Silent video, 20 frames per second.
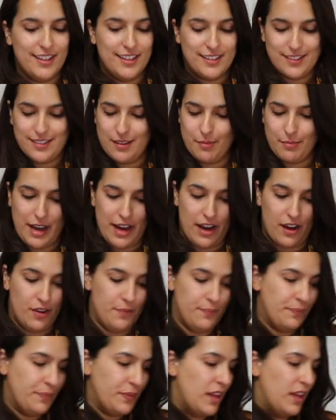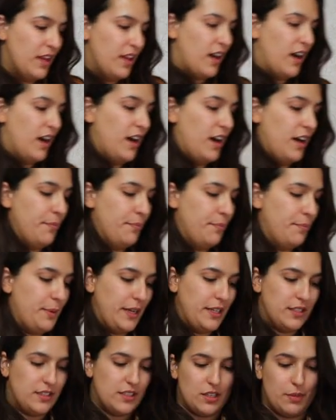somehow.
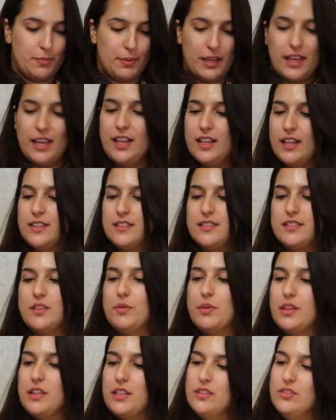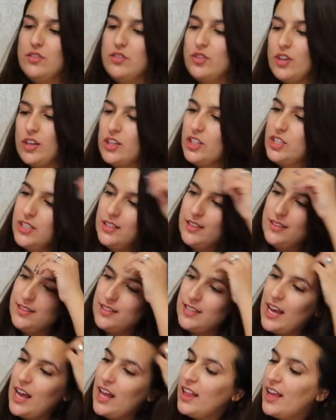But to begin, let's see what the instructions
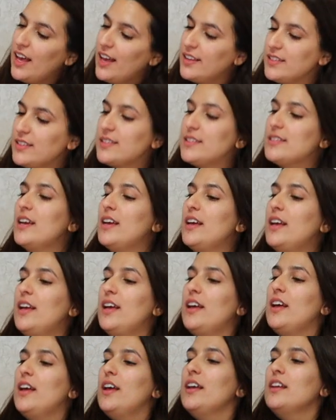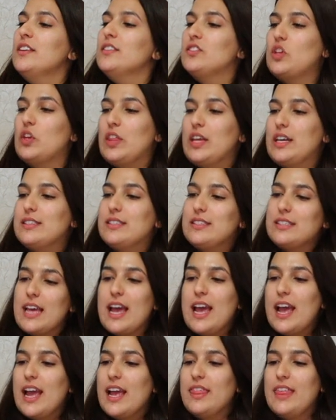tell us. So they
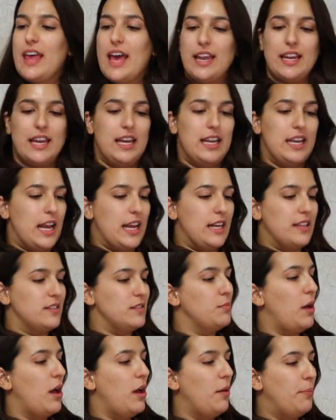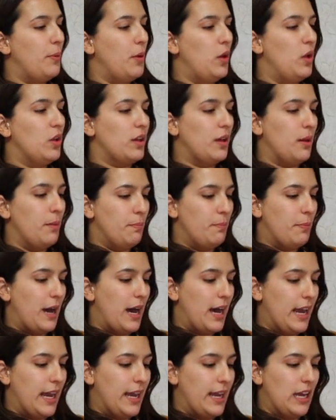say that in a small bowl,
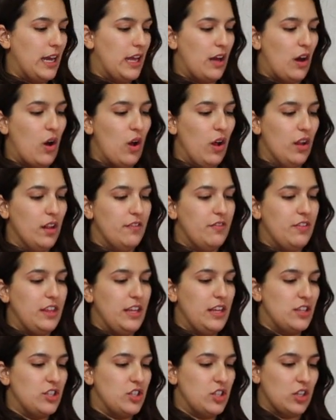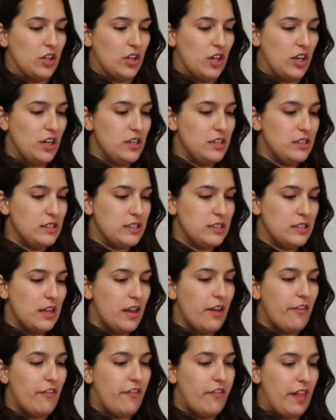combine all of the sugars,
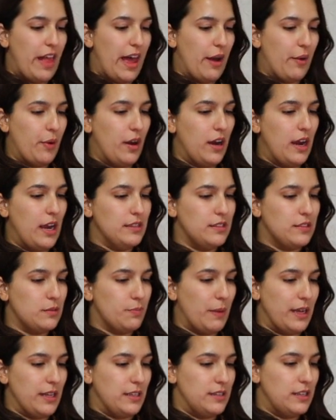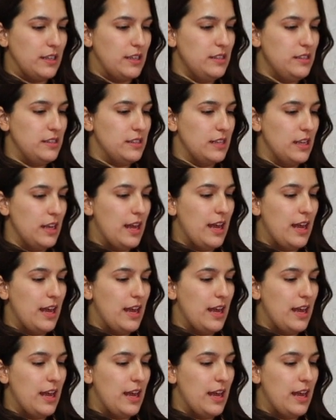flour, and spices,